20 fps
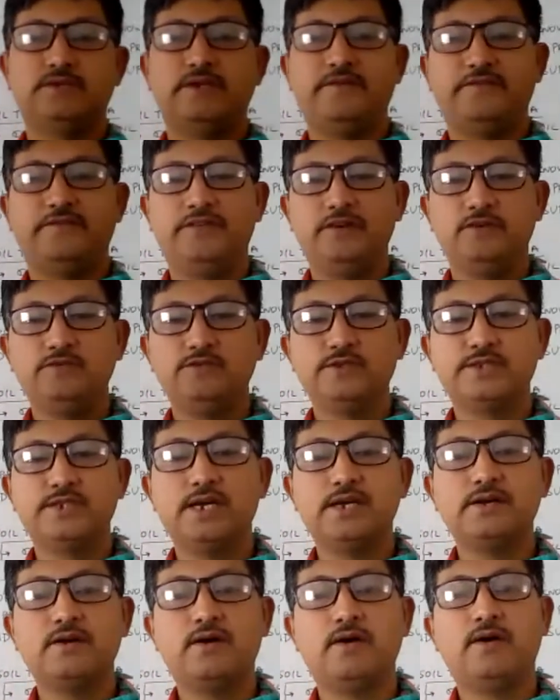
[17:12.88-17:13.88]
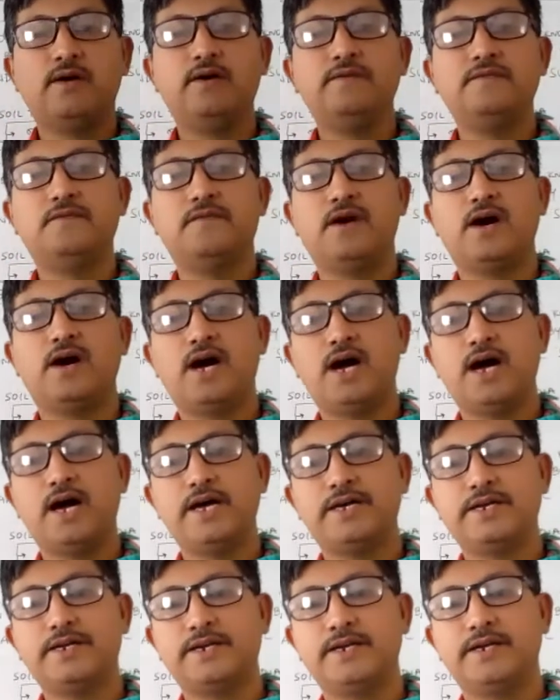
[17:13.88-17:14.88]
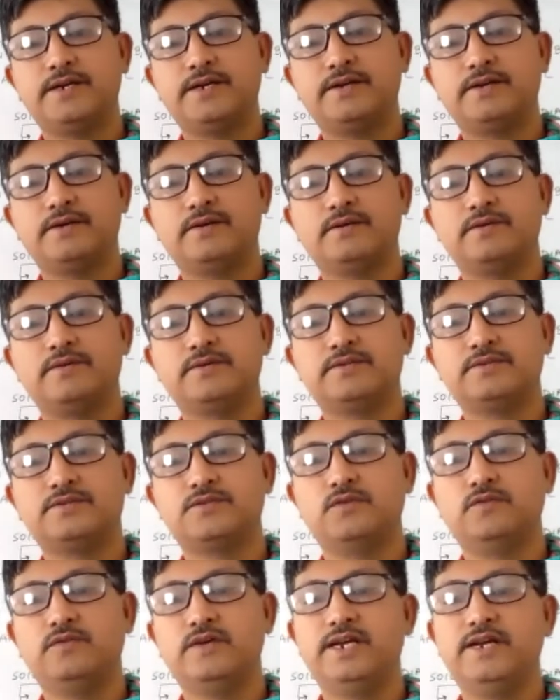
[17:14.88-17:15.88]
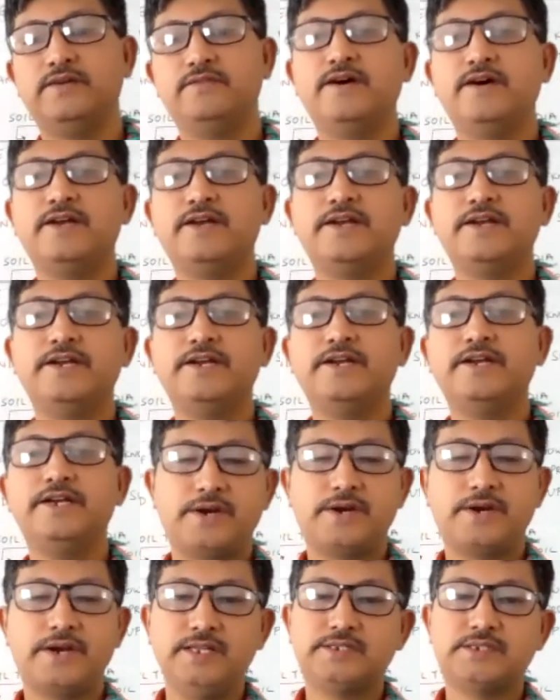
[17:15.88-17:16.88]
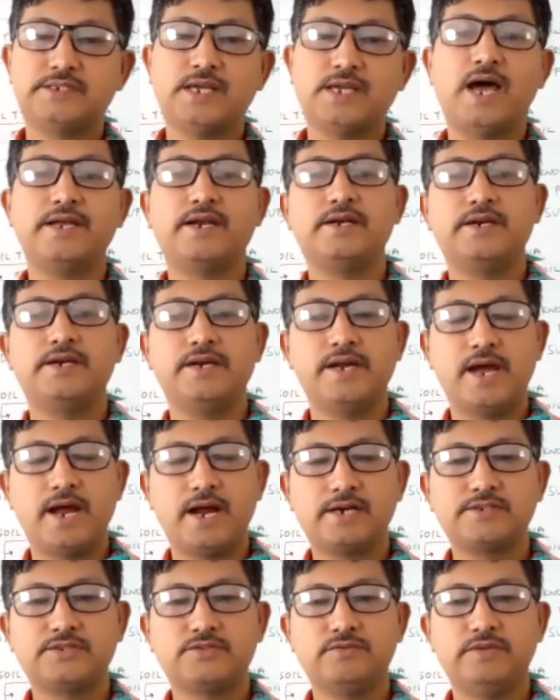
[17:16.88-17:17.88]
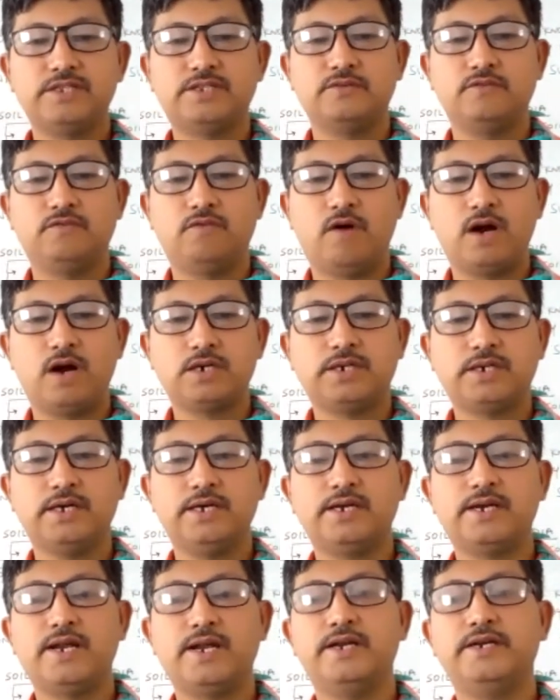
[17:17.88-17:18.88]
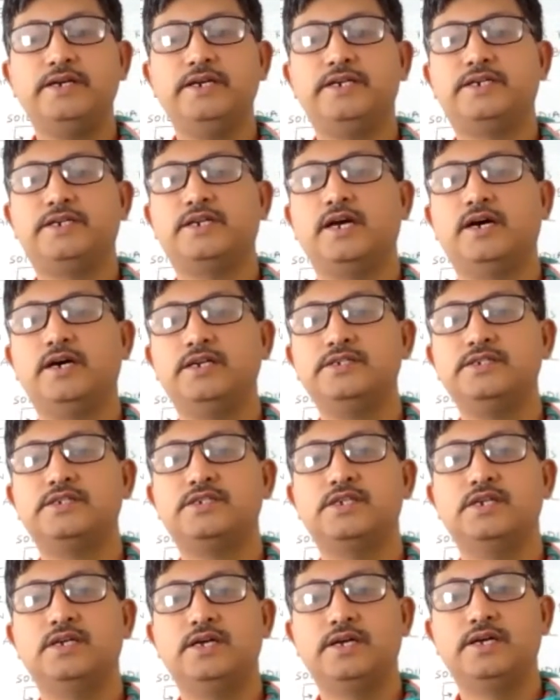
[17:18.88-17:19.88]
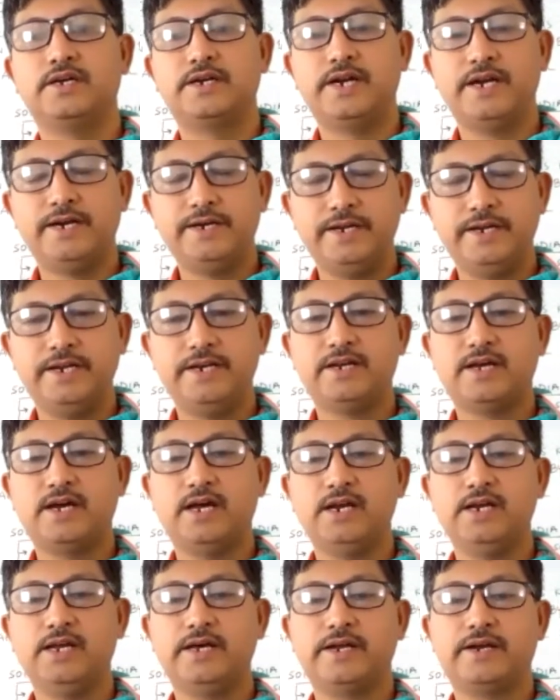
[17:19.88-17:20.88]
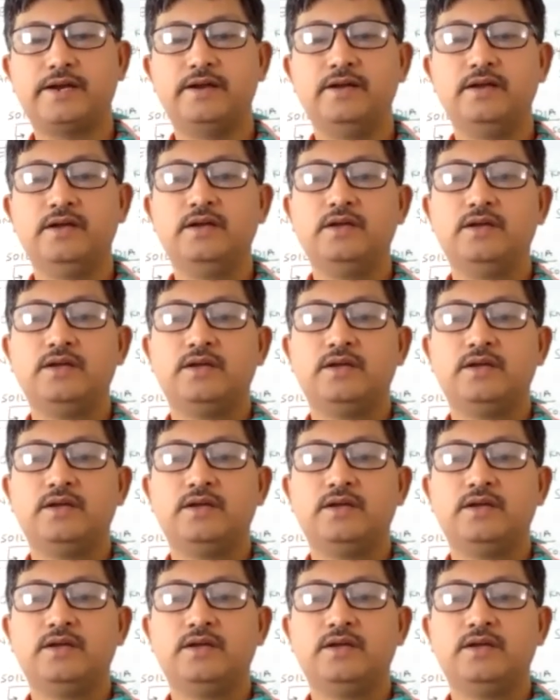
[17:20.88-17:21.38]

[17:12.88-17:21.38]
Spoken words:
diffusion of iron. So whenever it rains, iron reacts with water and it turns red in color.